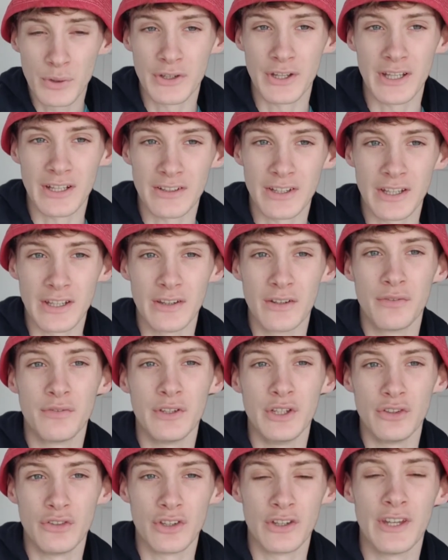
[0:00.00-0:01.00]
predicting the
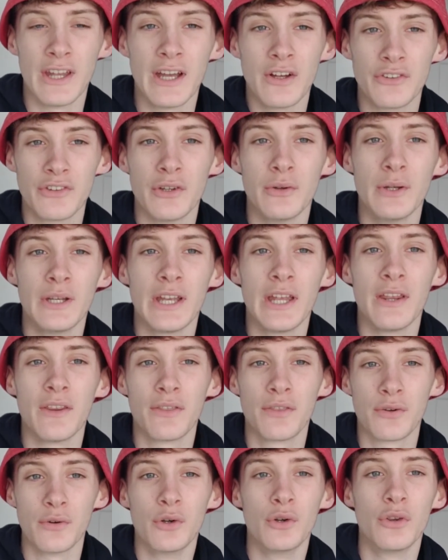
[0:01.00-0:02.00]
future. They are doing
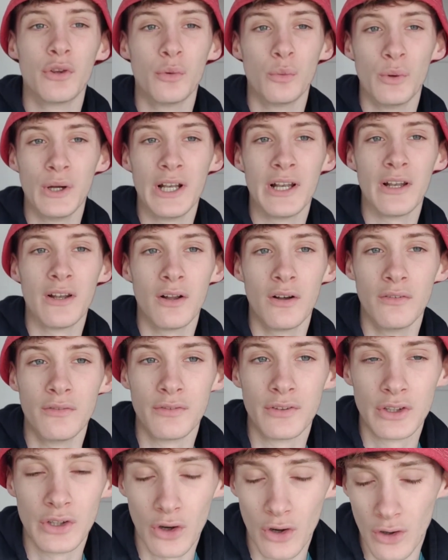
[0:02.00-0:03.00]
it through the will
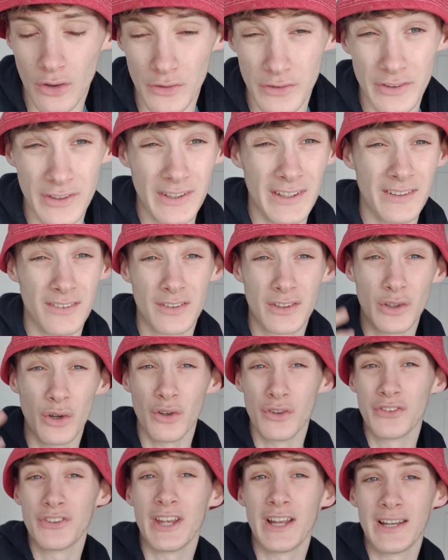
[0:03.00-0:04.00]
of God. It's
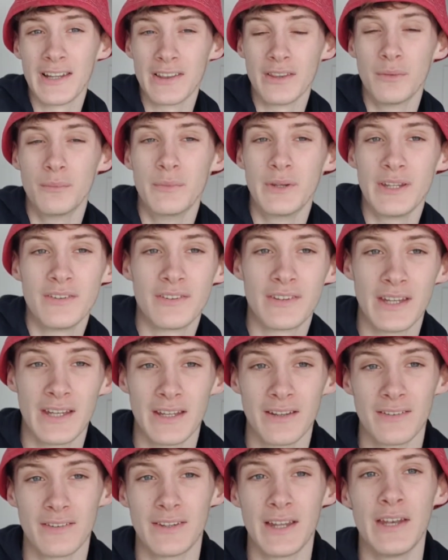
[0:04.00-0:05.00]
God telling them these
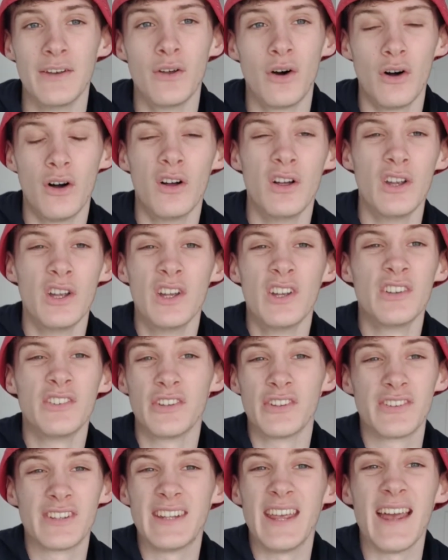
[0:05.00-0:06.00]
things. They're not
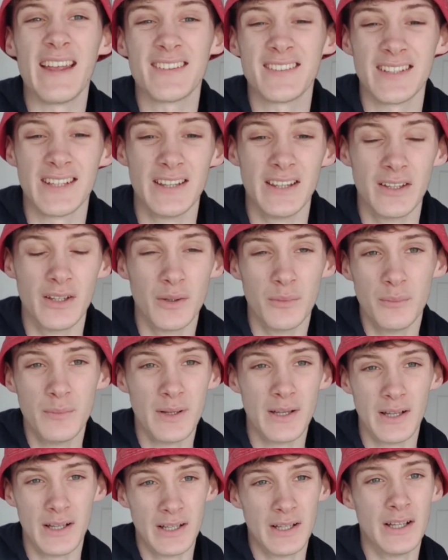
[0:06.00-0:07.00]
just guessing
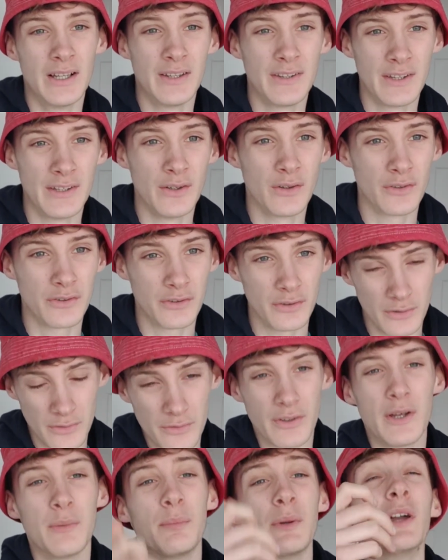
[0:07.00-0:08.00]
them. They're not sort of
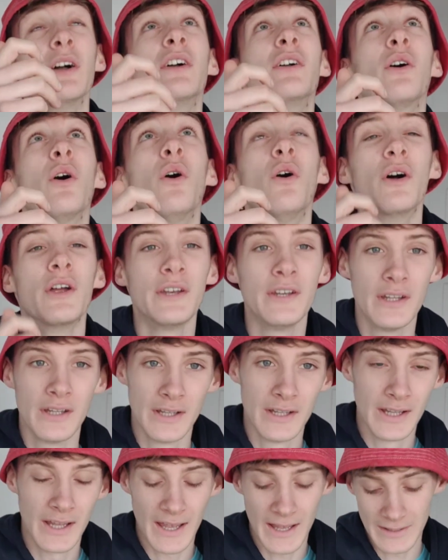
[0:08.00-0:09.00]
flipping a coin,
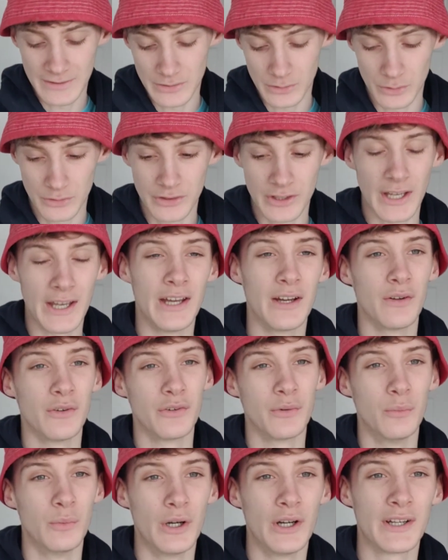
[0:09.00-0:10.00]
heads or tails,
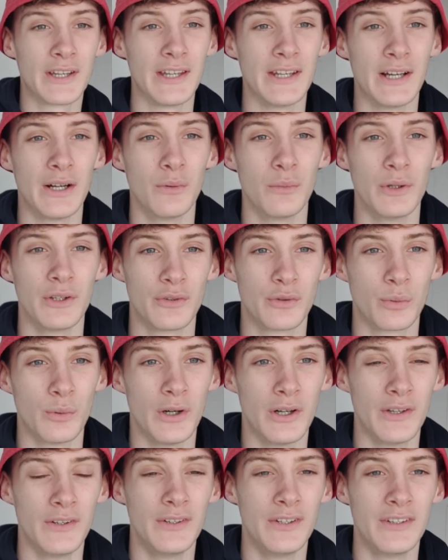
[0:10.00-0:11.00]
and working out which
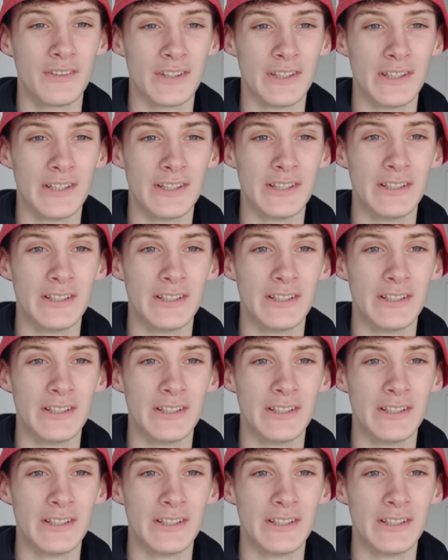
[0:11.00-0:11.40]
one is